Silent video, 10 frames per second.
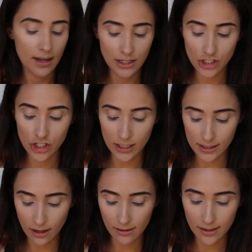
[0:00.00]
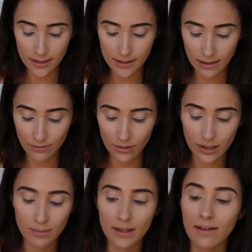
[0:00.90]
I just got this and I've
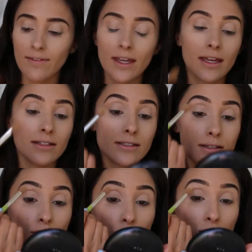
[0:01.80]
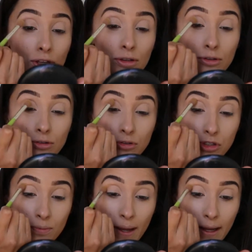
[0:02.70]
really been loving it. It's a
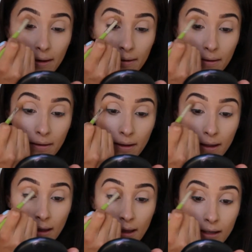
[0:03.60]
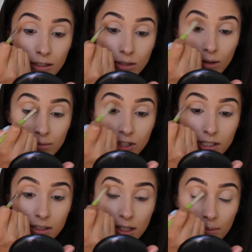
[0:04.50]
huge pan. So I'm
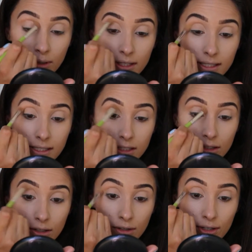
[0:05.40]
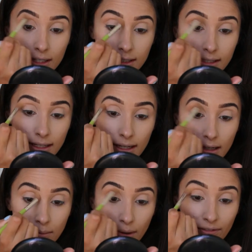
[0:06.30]
just going to put this into the crease and
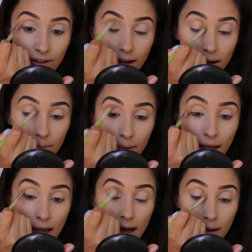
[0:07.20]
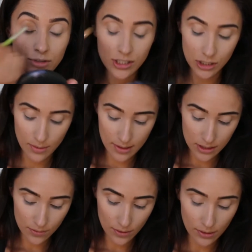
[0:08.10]
kind of buff it up. I'm just doing
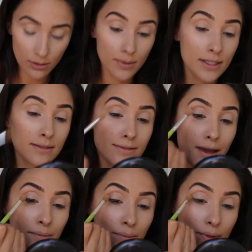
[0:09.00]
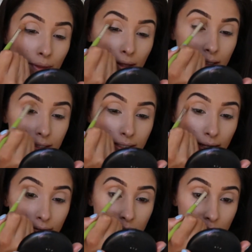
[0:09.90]
this for a little bit of depth. It doesn't
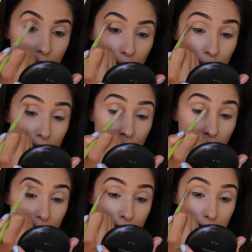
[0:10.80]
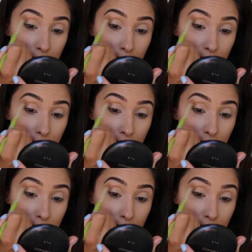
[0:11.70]
have to be precise.